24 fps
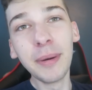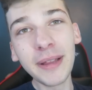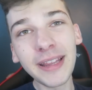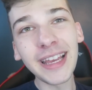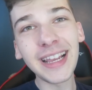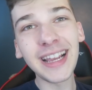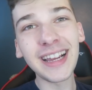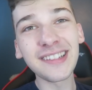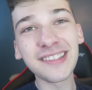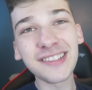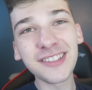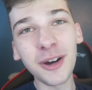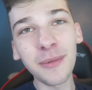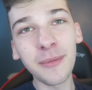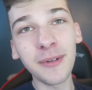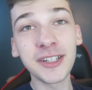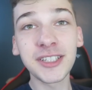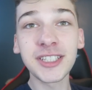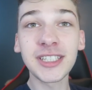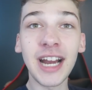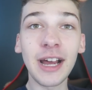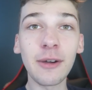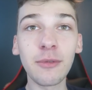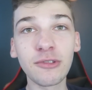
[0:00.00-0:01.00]
But thank you guys so
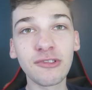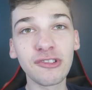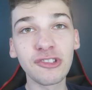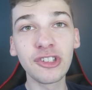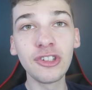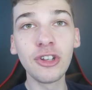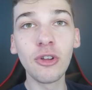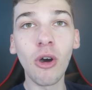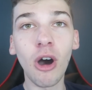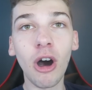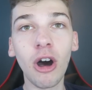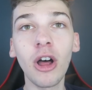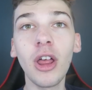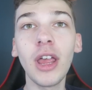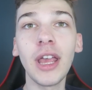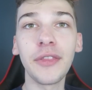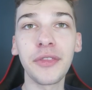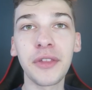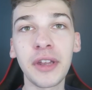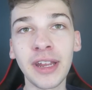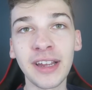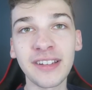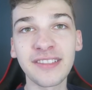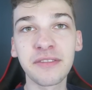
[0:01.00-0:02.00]
much, and I will see you all
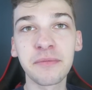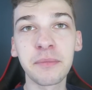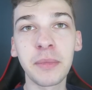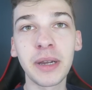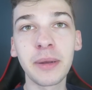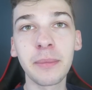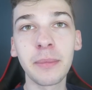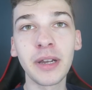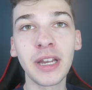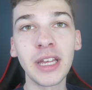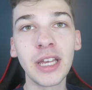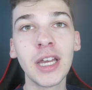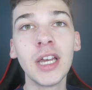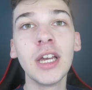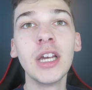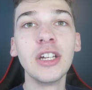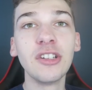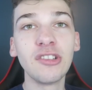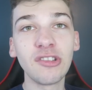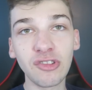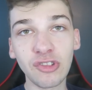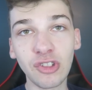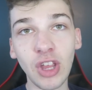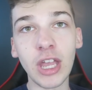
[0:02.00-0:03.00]
in the next one, everybody.
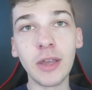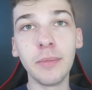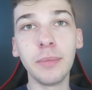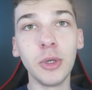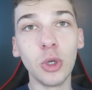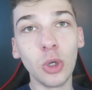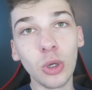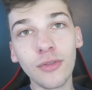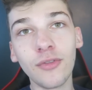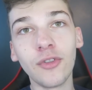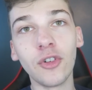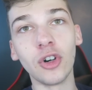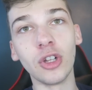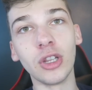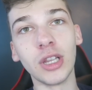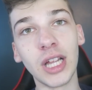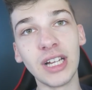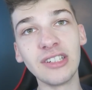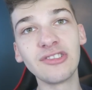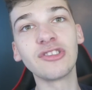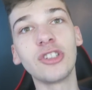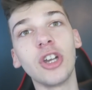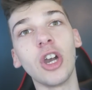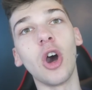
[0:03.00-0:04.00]
Stay beautiful.
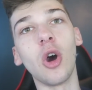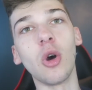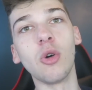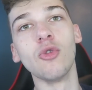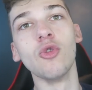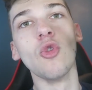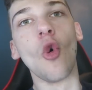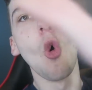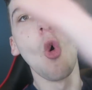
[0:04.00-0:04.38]
Let's go.